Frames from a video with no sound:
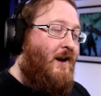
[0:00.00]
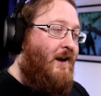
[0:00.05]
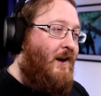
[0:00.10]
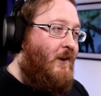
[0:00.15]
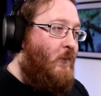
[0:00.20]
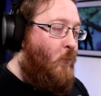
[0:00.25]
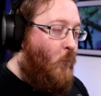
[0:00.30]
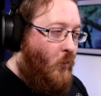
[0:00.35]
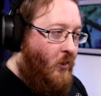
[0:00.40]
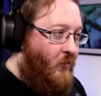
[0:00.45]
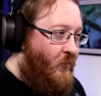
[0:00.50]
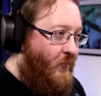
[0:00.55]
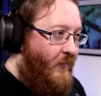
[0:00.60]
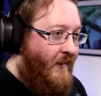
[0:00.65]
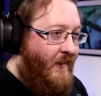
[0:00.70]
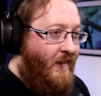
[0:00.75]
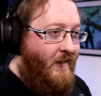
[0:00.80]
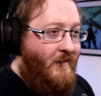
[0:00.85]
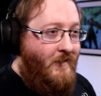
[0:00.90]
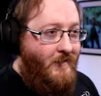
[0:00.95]
And one
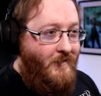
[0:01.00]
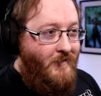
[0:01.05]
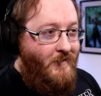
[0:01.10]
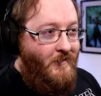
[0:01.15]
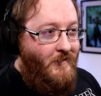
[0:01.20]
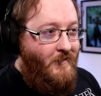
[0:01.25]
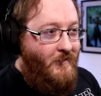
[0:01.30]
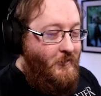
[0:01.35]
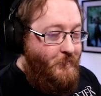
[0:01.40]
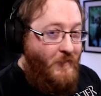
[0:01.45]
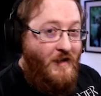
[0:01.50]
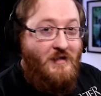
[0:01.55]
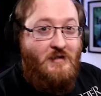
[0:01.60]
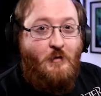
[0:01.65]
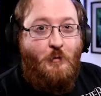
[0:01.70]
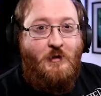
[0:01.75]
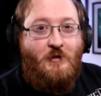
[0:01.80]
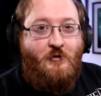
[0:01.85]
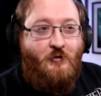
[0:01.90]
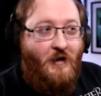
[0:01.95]
thing,
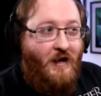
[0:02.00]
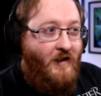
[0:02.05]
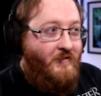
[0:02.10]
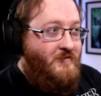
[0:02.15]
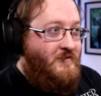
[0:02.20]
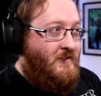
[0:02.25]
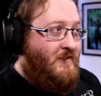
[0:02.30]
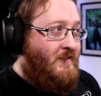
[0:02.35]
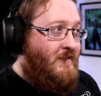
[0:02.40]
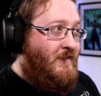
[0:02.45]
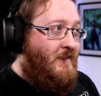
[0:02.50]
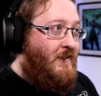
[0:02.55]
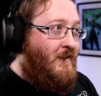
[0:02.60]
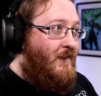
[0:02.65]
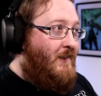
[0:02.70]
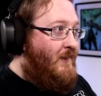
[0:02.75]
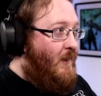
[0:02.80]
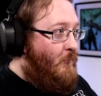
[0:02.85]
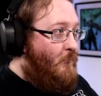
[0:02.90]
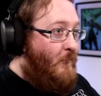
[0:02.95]
especially with drafts,
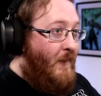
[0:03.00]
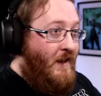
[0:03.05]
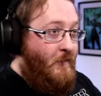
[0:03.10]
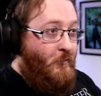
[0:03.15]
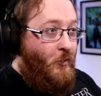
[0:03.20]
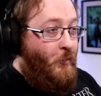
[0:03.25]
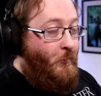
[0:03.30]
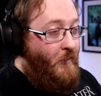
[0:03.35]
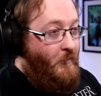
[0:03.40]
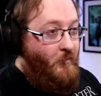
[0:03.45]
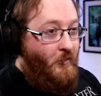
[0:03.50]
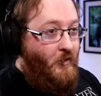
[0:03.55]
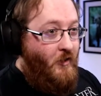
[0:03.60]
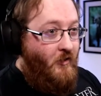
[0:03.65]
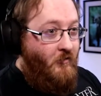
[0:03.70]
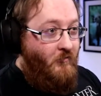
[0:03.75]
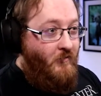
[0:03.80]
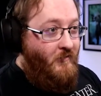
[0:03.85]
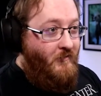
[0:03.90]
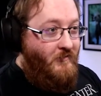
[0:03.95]
that might put people
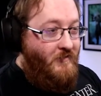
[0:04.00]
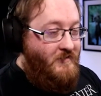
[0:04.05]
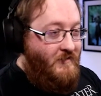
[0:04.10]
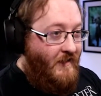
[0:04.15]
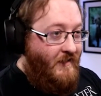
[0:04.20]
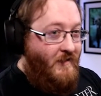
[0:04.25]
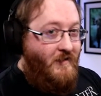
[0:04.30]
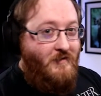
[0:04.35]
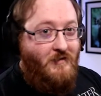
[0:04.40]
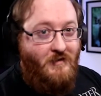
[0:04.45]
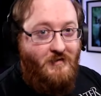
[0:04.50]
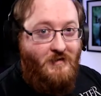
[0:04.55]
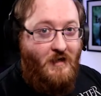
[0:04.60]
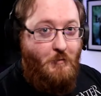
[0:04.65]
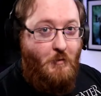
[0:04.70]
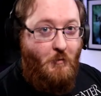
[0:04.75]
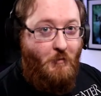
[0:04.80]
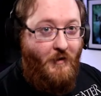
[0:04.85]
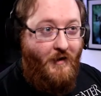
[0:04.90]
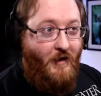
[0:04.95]
off signing this
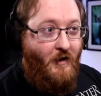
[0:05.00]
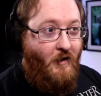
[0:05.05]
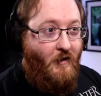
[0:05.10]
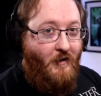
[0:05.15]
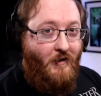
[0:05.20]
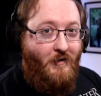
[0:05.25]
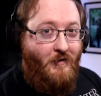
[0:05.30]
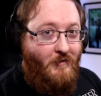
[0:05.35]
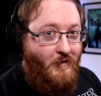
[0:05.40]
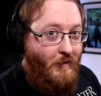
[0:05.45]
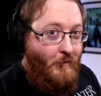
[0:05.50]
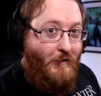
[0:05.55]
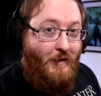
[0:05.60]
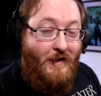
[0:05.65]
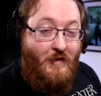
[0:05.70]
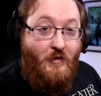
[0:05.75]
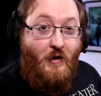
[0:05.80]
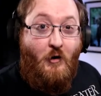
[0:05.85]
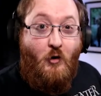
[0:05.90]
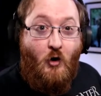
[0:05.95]
type of player
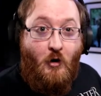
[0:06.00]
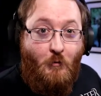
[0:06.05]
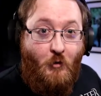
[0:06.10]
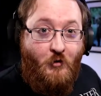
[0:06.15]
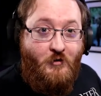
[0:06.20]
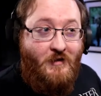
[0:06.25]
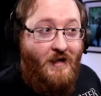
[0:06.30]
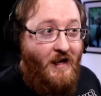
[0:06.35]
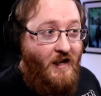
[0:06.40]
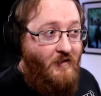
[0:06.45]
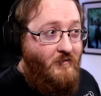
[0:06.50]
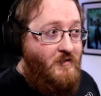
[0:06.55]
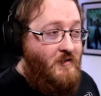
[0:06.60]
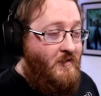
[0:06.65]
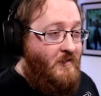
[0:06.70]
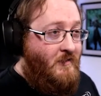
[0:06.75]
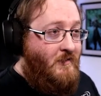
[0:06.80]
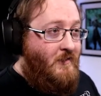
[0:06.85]
in their normal saves,